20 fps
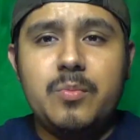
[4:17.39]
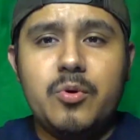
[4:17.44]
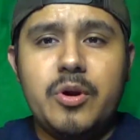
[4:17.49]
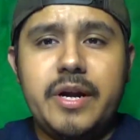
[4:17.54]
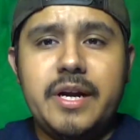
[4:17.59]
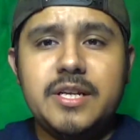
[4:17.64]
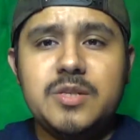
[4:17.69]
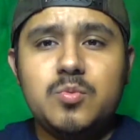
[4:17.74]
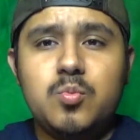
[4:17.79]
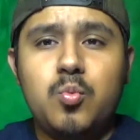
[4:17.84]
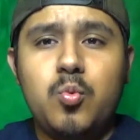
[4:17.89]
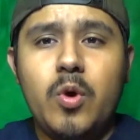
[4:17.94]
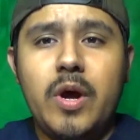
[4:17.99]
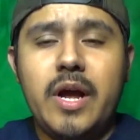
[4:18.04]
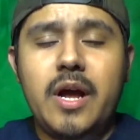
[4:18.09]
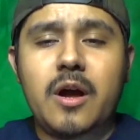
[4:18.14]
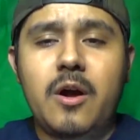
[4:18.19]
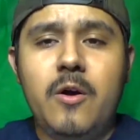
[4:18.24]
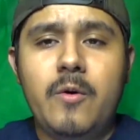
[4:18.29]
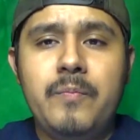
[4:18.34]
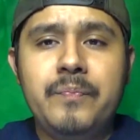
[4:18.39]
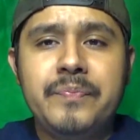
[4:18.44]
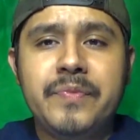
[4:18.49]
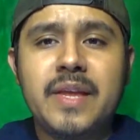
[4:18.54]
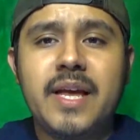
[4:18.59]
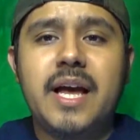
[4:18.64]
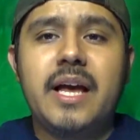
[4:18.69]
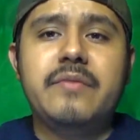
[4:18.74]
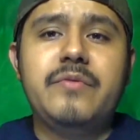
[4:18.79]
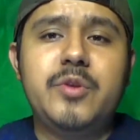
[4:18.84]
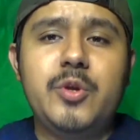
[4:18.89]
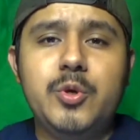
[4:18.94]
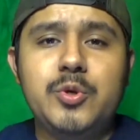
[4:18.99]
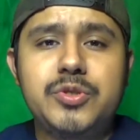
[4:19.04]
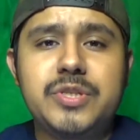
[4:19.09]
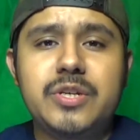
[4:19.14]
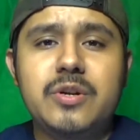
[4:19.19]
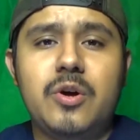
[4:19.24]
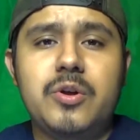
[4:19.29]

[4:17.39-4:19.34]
bright as well. I've used it